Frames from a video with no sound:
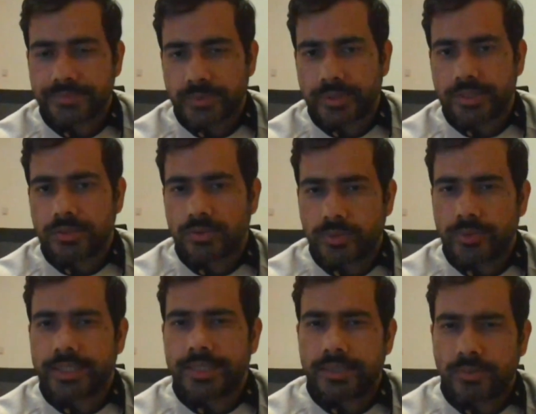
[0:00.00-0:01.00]
Okay, so you will
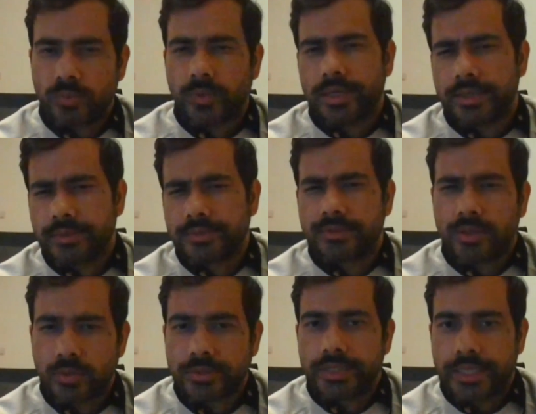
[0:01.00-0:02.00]
get
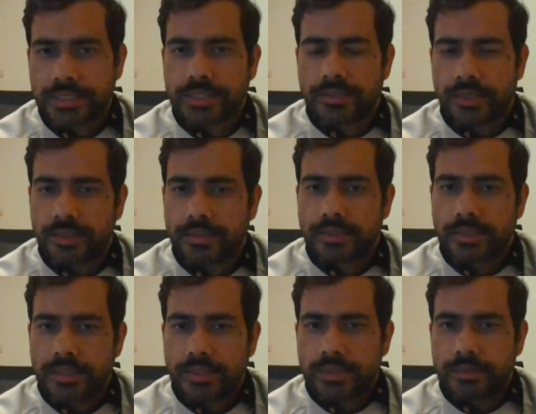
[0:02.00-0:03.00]
1,000 extra
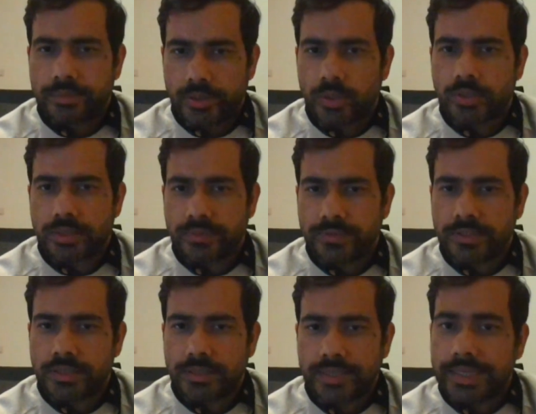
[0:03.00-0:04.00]
because of
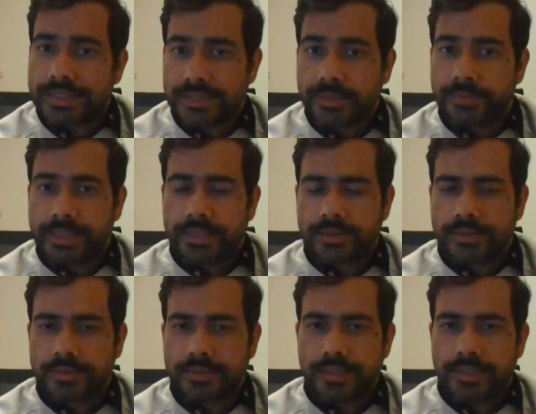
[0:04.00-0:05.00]
the tax rebate.
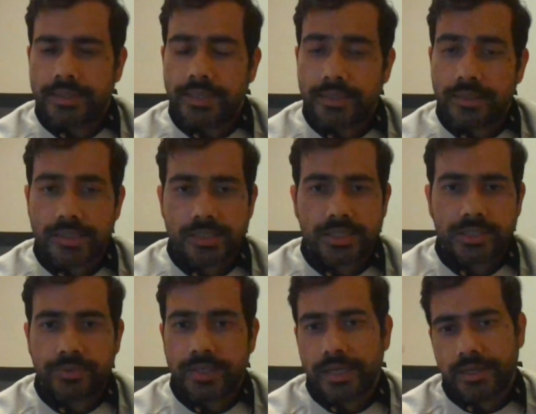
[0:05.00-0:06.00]
And that luxury
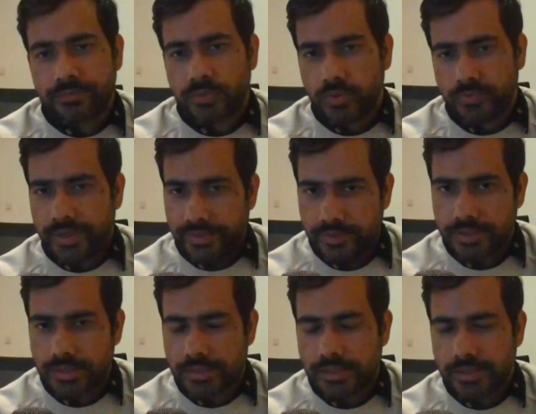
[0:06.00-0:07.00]
you will have for 5
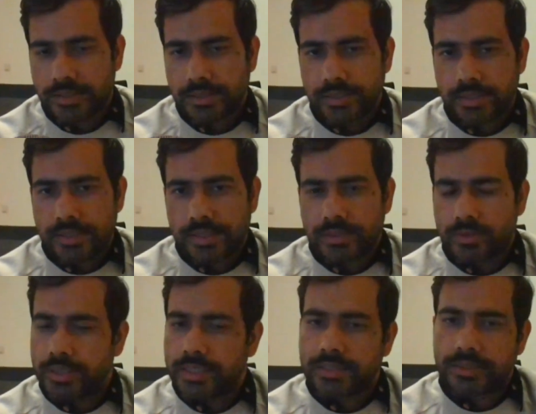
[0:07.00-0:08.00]
years. So
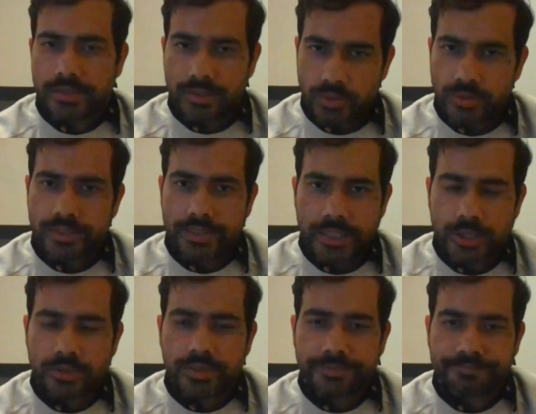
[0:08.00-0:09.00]
that's a good thing,
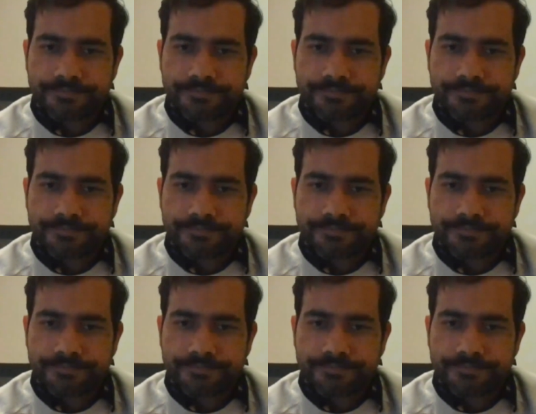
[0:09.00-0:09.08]
actually.